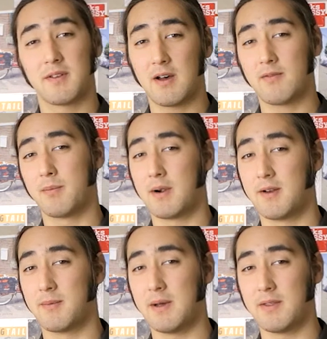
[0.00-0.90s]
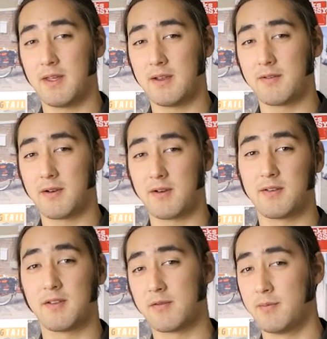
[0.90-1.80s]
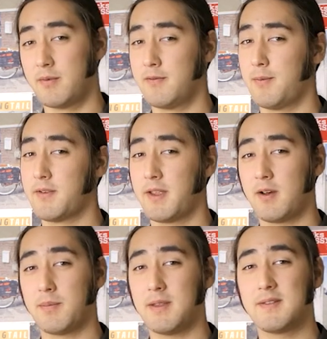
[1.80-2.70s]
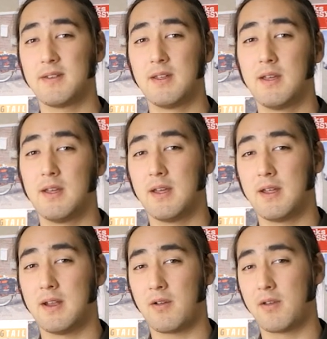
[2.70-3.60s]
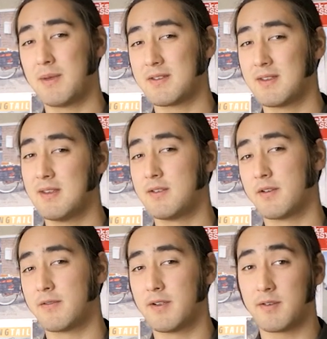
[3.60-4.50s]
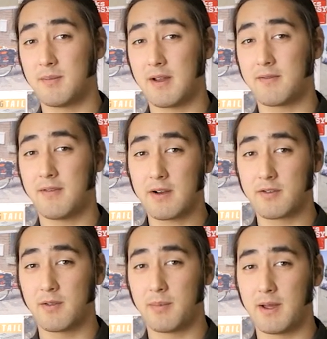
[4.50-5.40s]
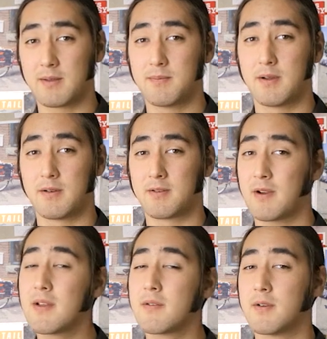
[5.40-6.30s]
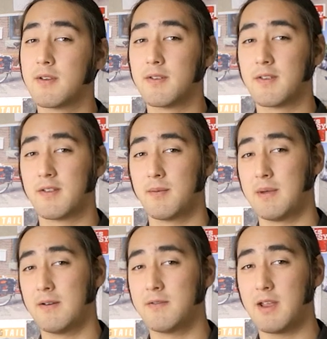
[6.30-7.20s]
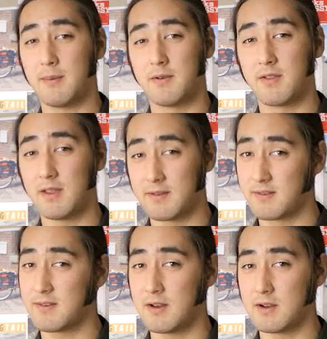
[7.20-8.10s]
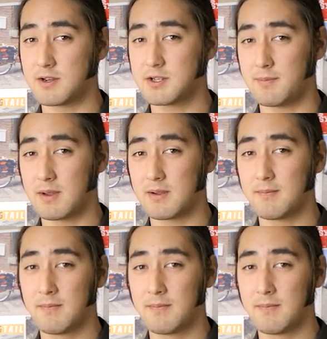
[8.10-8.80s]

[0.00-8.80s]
novel parts about the Edgerunner is this removable tailpiece. It not only makes it easier for us to manufacture the bike, but it greatly reduces the amount of damage they sustain in shipping.